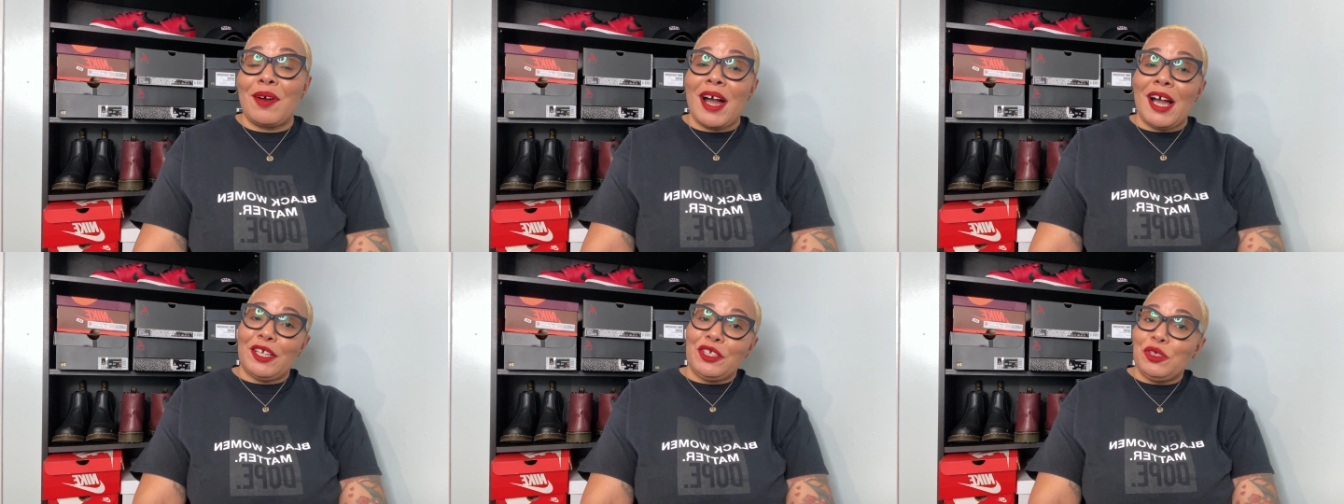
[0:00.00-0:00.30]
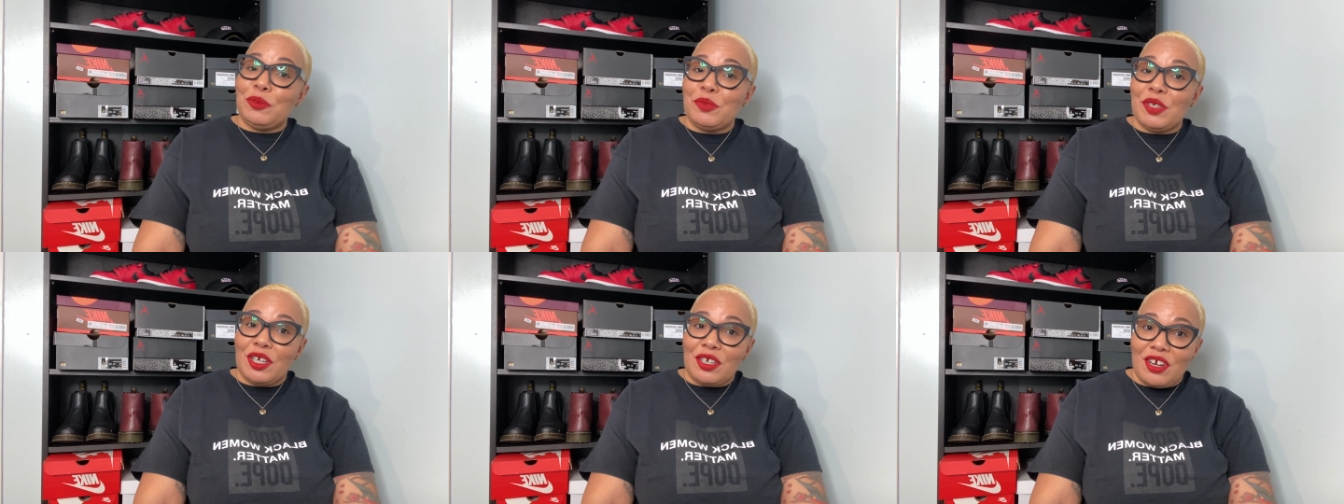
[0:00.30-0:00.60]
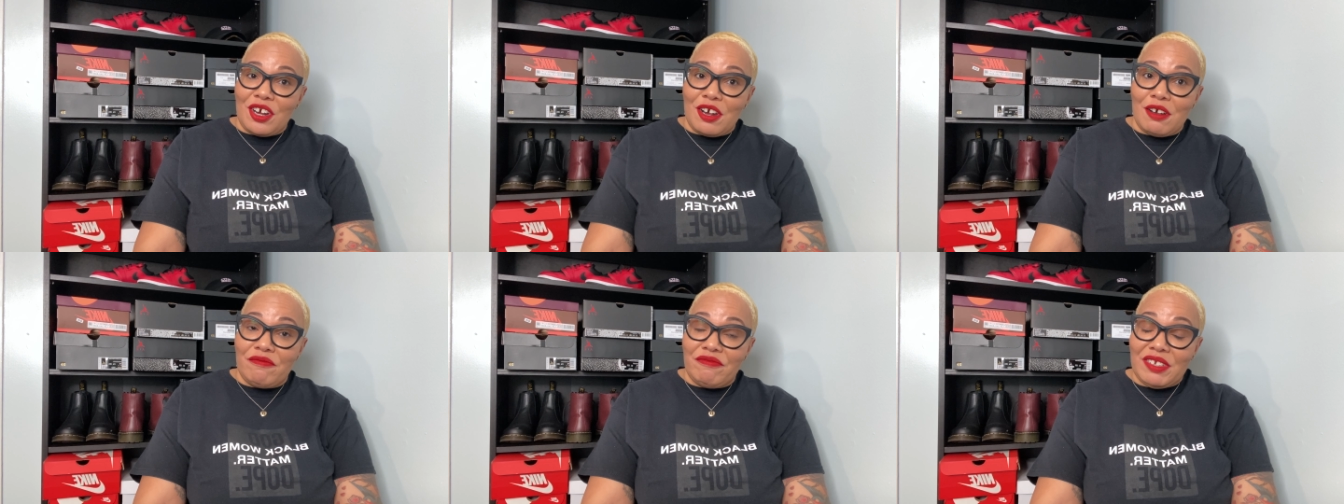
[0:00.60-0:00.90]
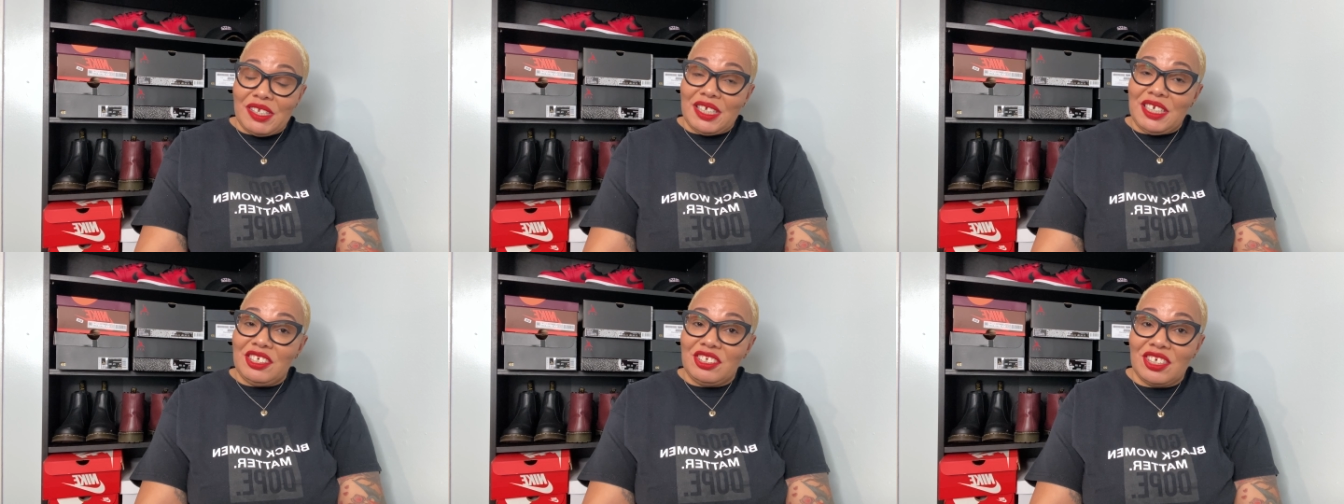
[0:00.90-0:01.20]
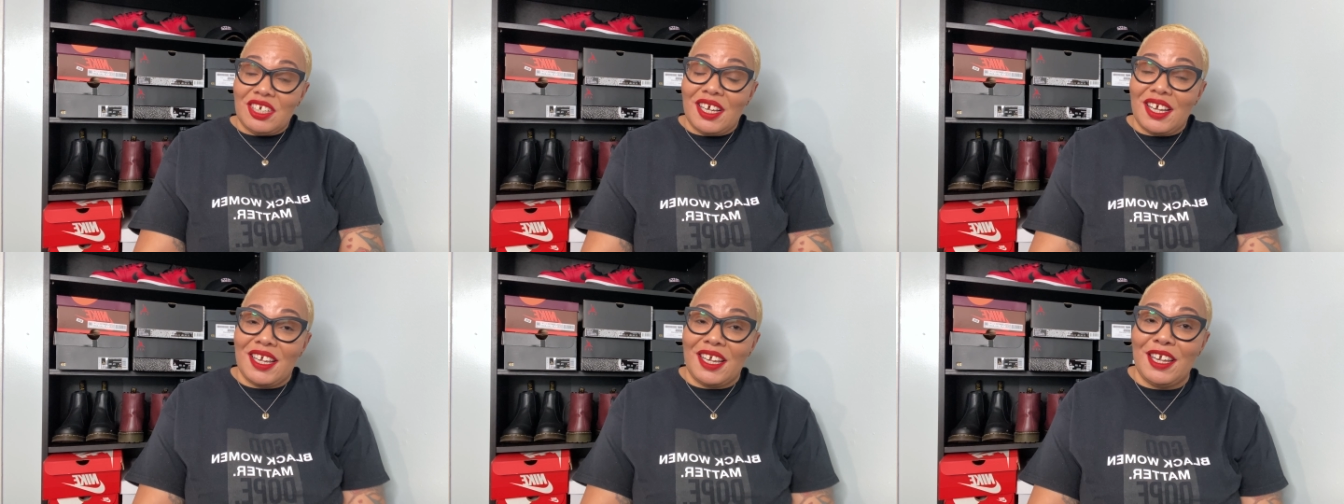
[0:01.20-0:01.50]
i am your girl
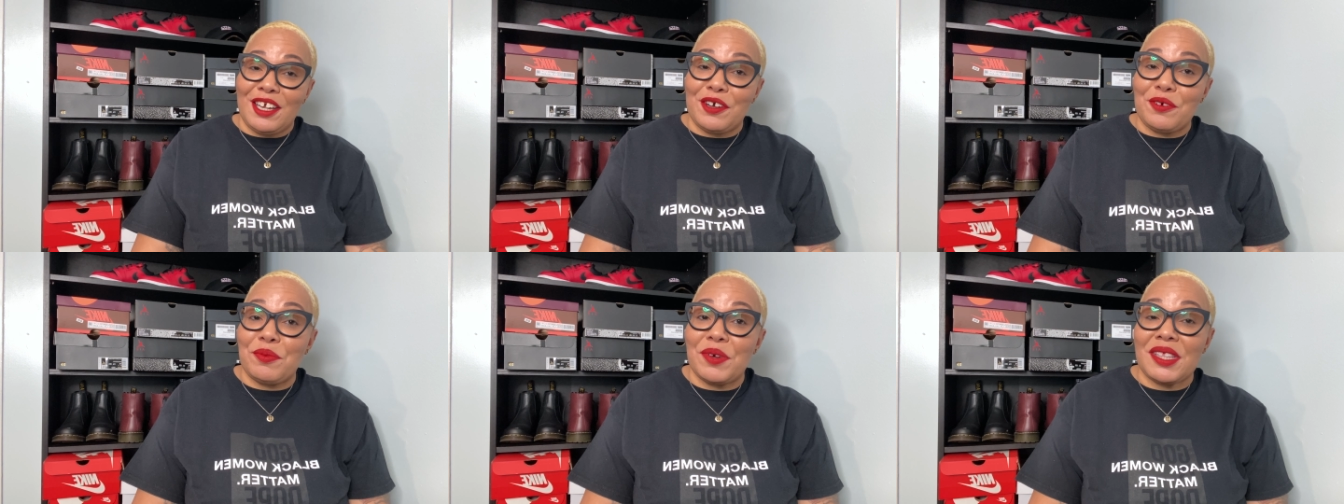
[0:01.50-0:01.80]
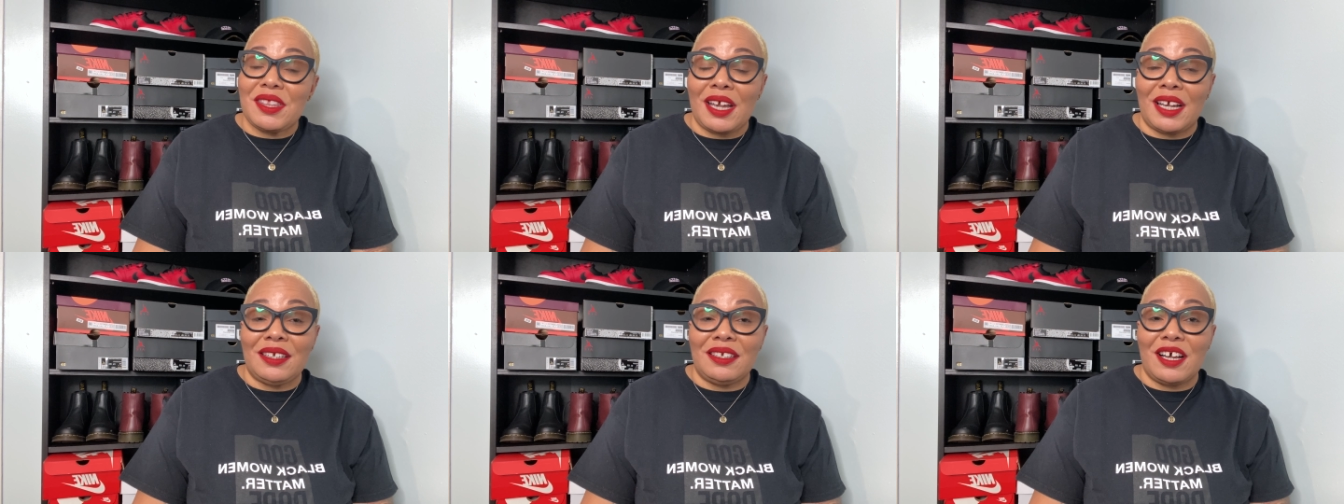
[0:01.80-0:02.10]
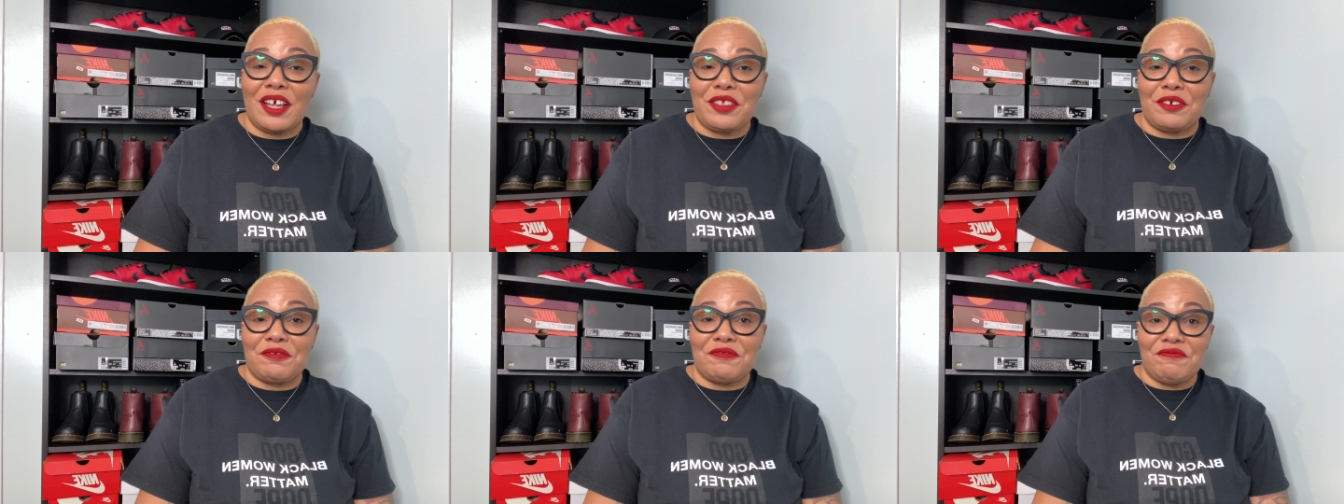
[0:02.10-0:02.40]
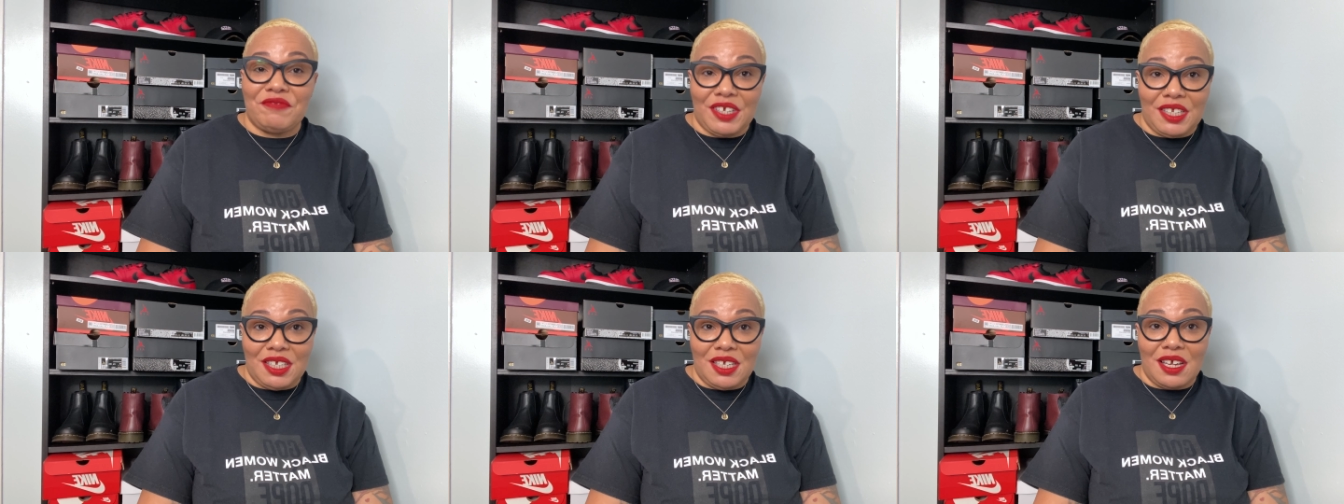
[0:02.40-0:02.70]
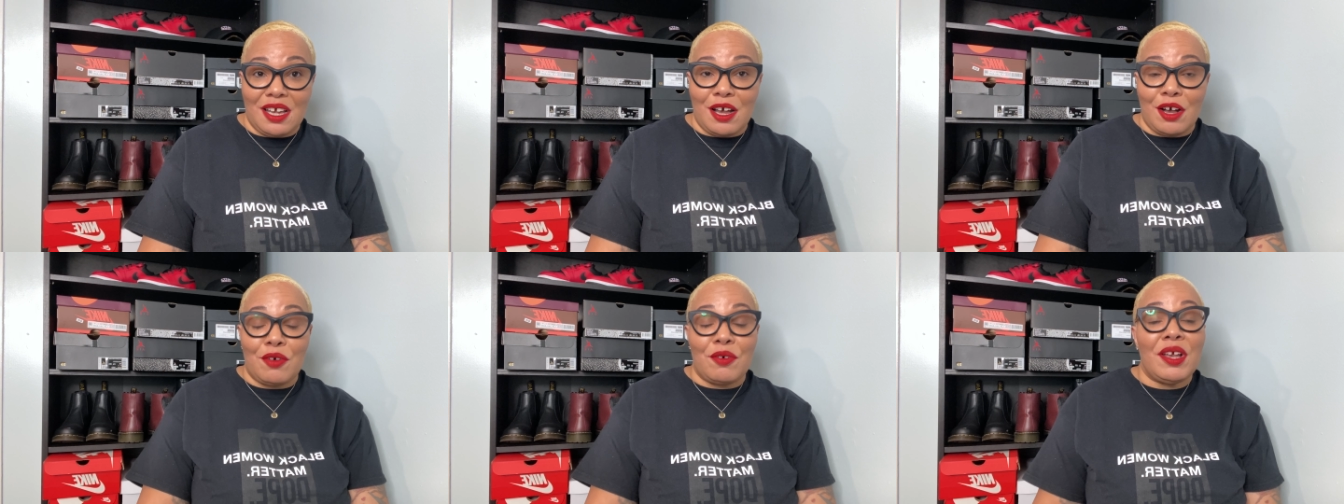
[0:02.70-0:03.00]
felicia here with another
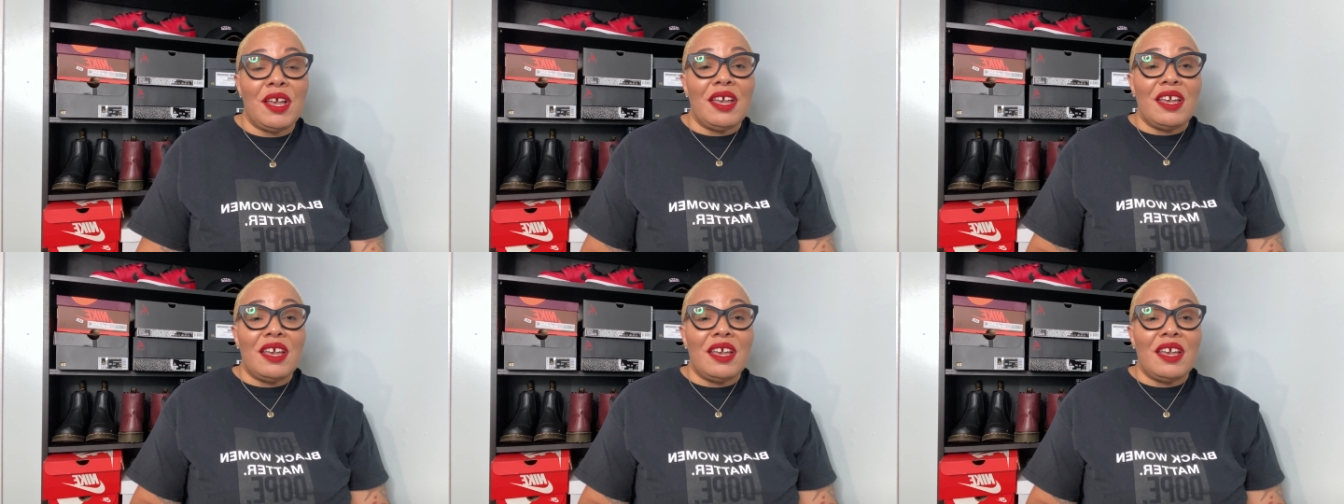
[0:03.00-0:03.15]
video